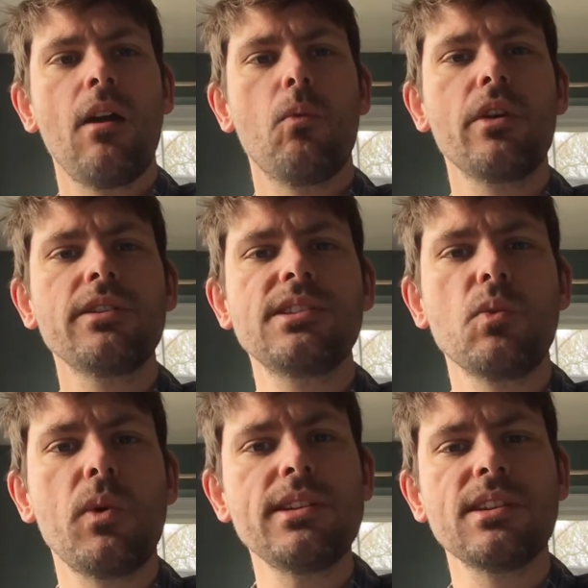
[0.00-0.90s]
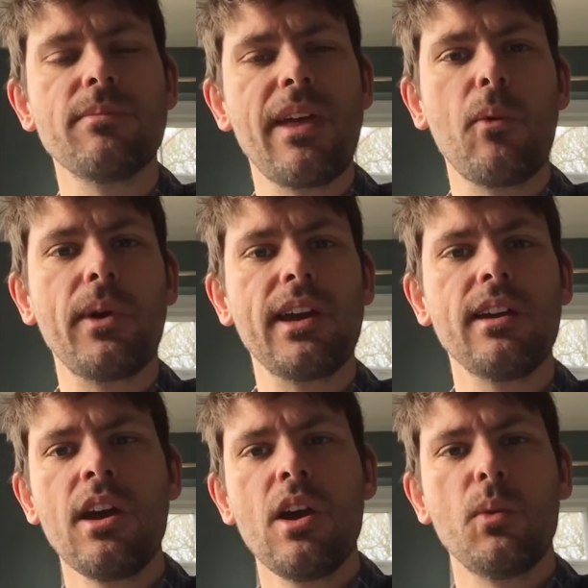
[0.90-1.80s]
What is the wisdom that we're
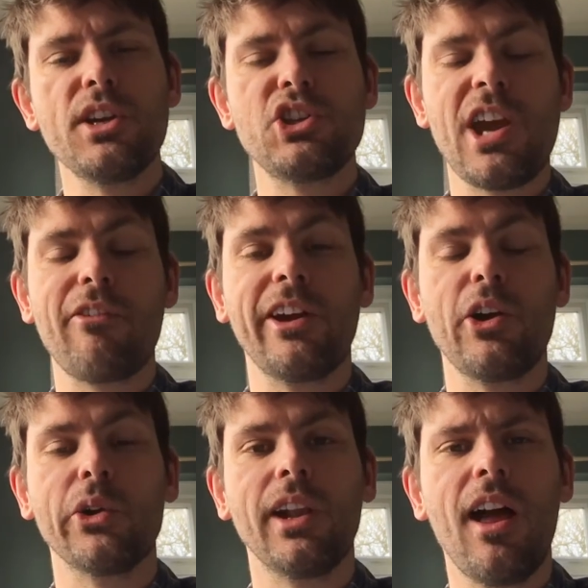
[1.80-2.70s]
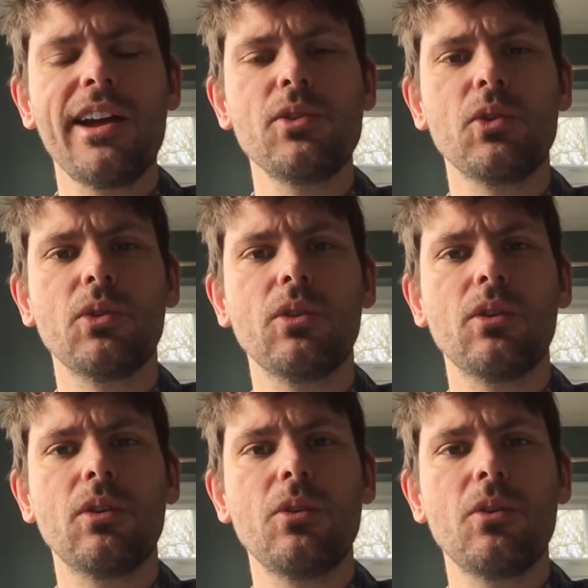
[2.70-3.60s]
sharing online
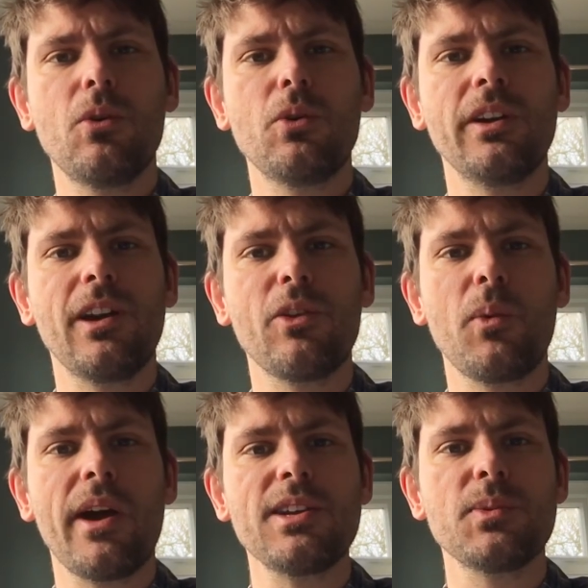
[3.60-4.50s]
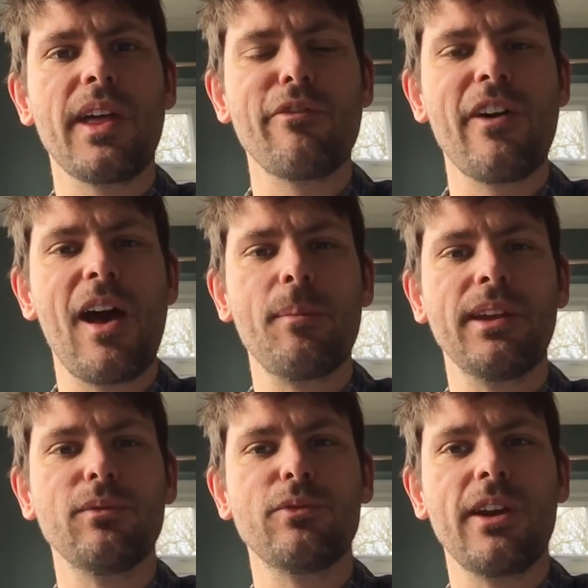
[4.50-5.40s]
or in other ways with our family
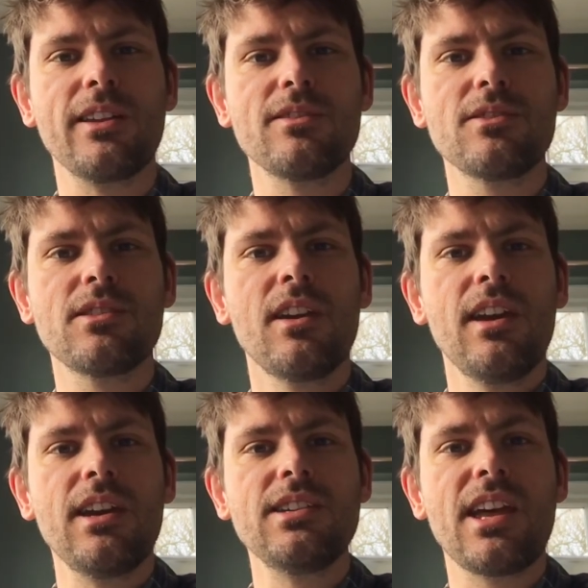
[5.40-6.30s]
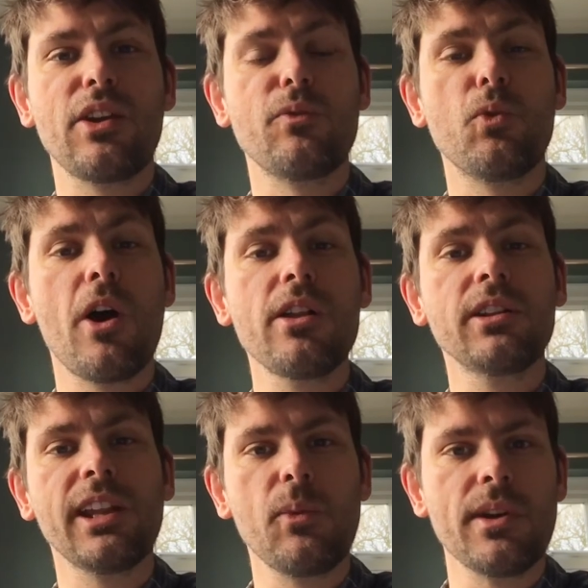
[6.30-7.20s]
and friends? Is that of
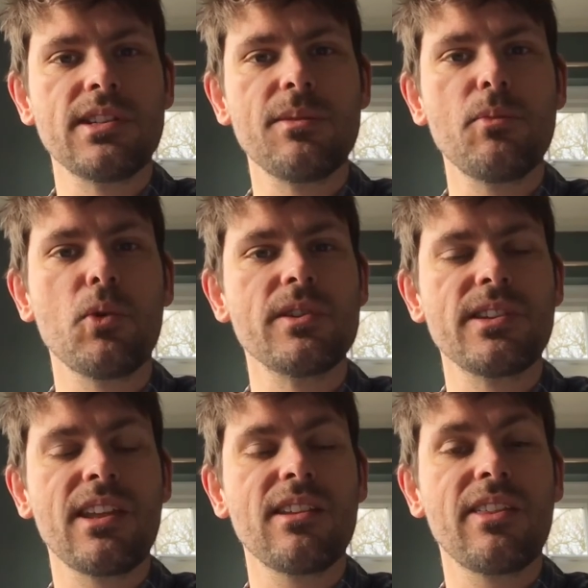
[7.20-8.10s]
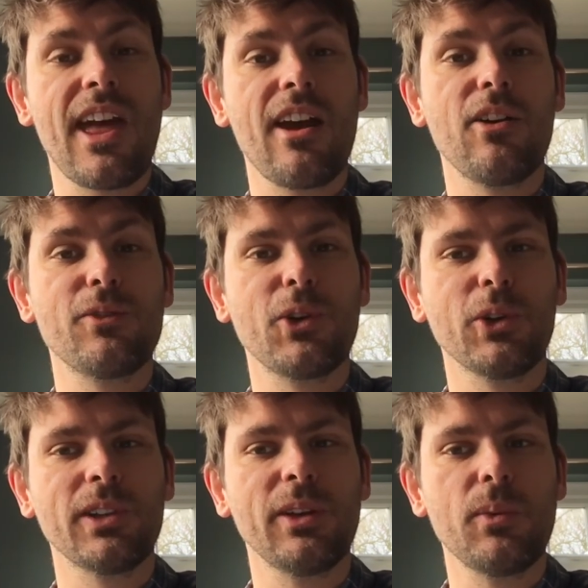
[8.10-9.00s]
worldly wisdom or is that that of
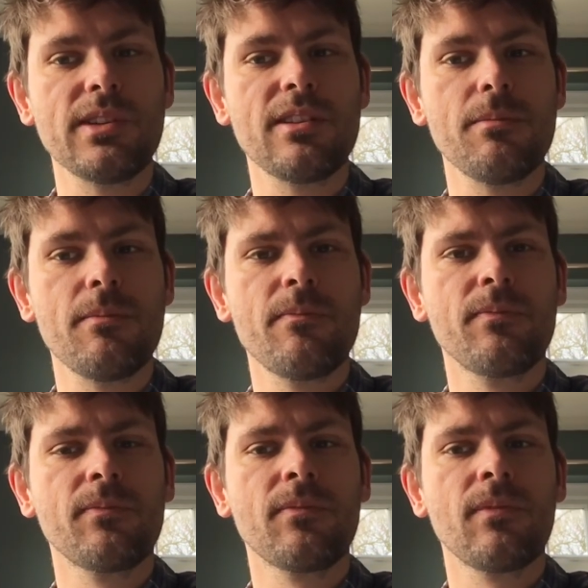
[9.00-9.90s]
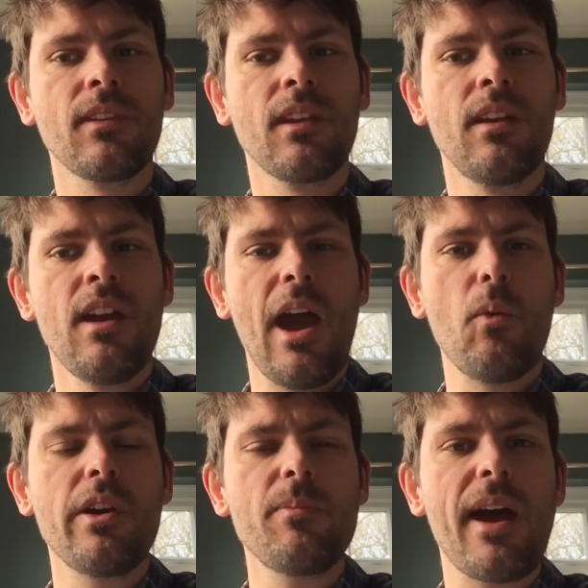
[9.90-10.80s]
godly wisdom? And
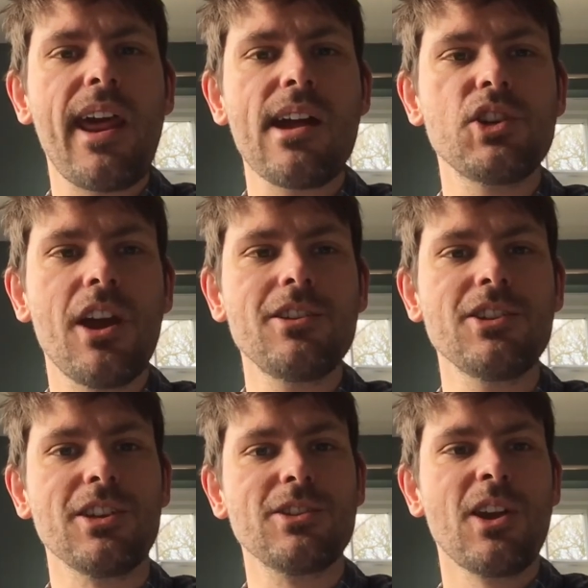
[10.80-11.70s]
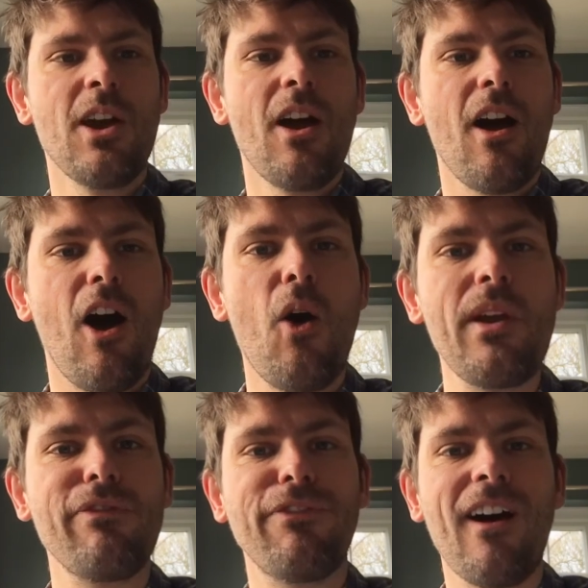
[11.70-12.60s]
what about our churches? Are
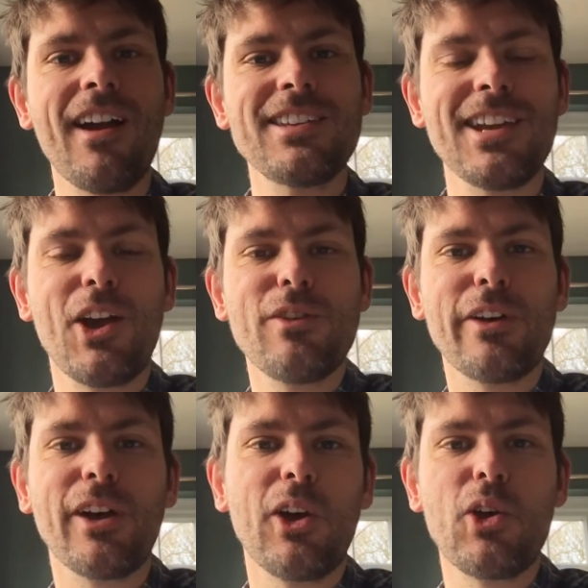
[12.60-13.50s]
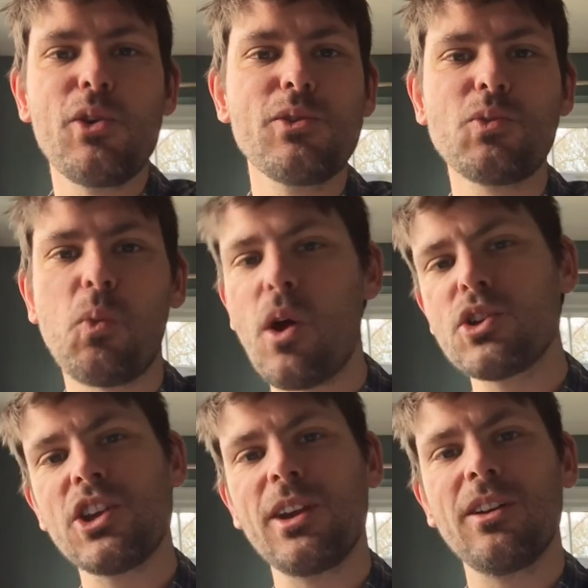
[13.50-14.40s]
we fighting over who's
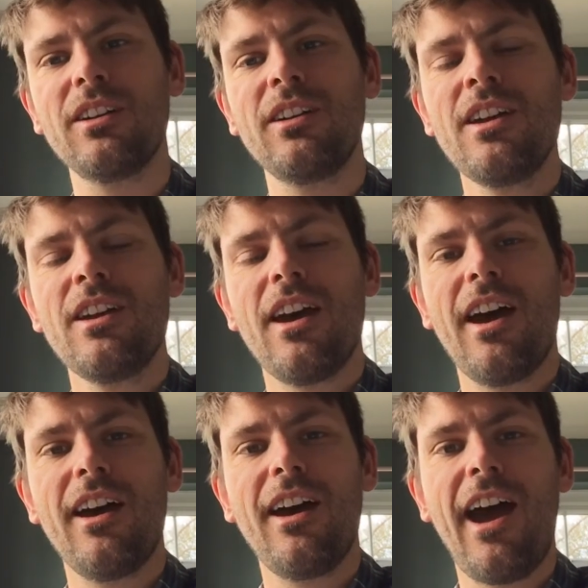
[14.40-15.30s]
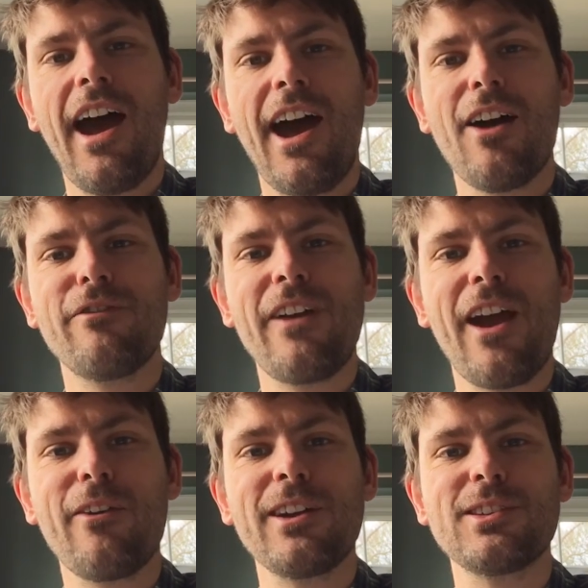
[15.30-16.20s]
watching our
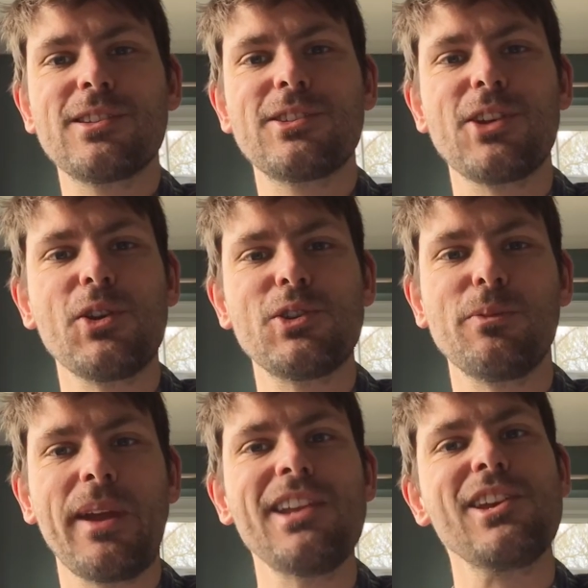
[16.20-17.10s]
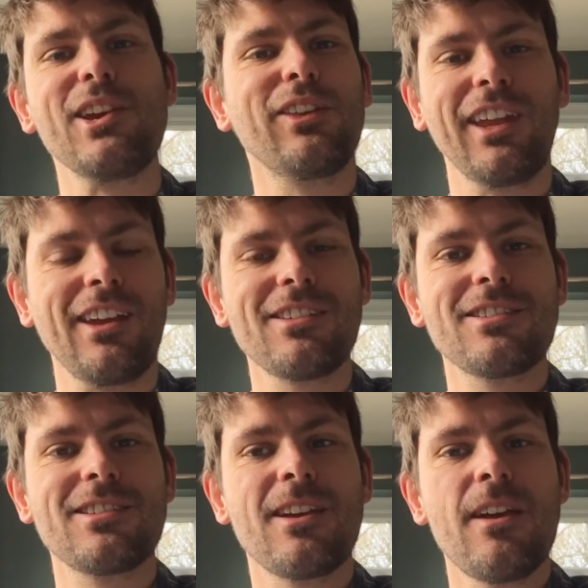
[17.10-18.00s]
various social media
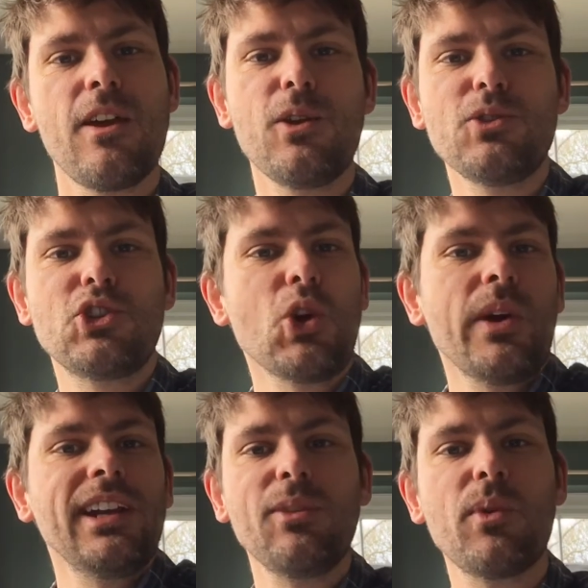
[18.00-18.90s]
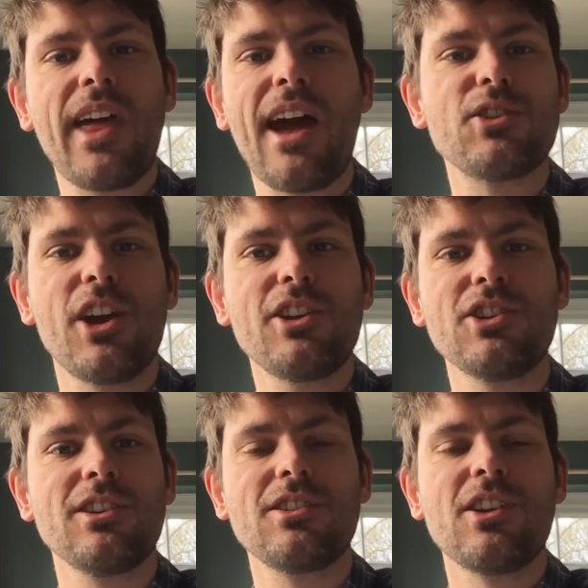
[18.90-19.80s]
things? Who's joining in with our
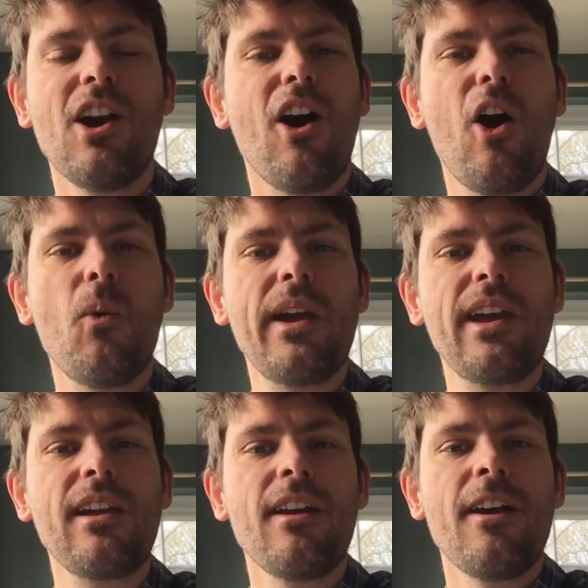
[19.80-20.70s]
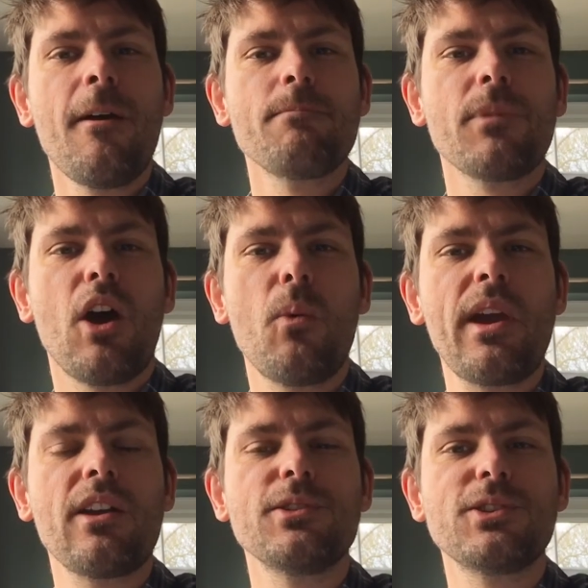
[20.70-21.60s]
churches? Are we
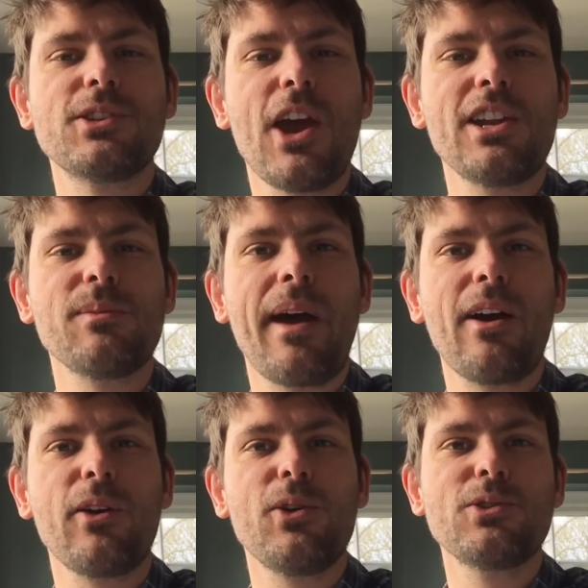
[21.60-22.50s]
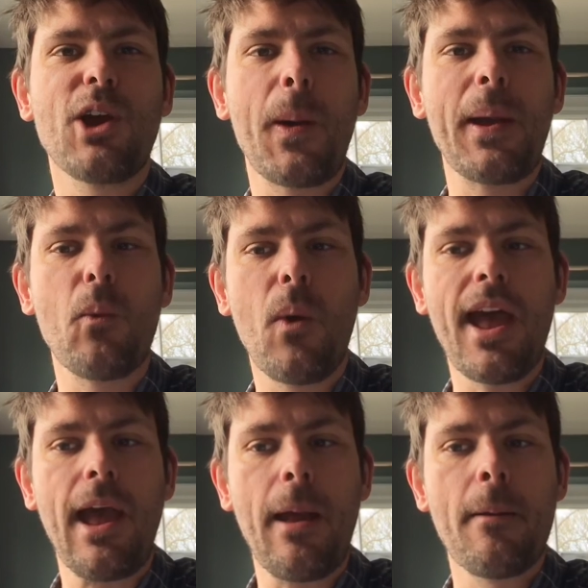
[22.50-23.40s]
concerned about who's going where?